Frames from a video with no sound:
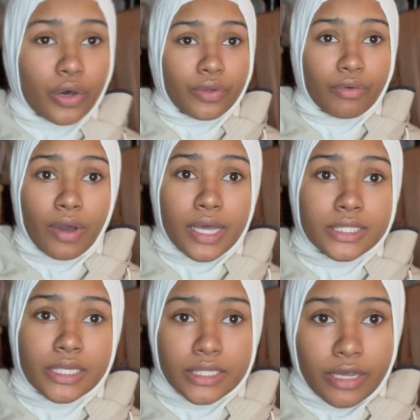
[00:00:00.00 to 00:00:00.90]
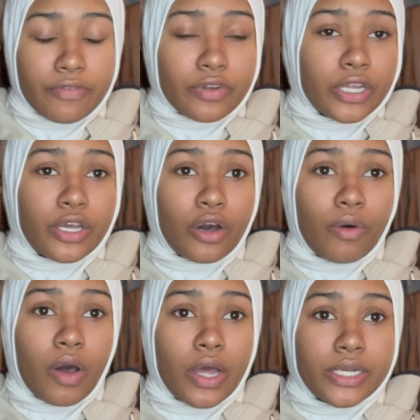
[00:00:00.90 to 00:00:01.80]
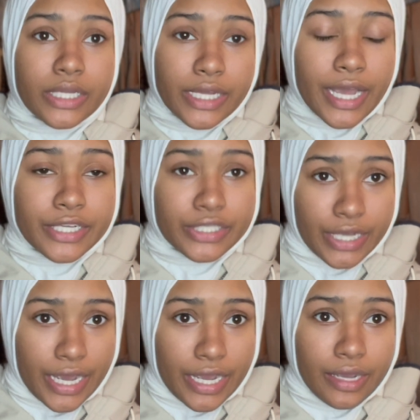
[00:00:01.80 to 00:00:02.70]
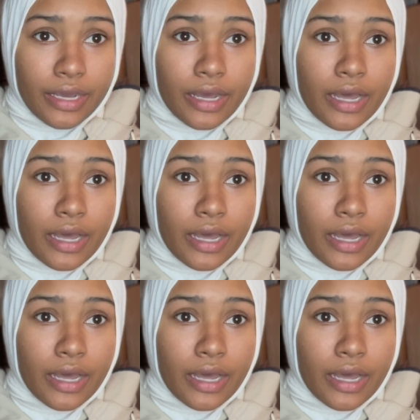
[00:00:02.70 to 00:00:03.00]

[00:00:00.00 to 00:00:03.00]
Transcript: you guys can definitely go on DHgate.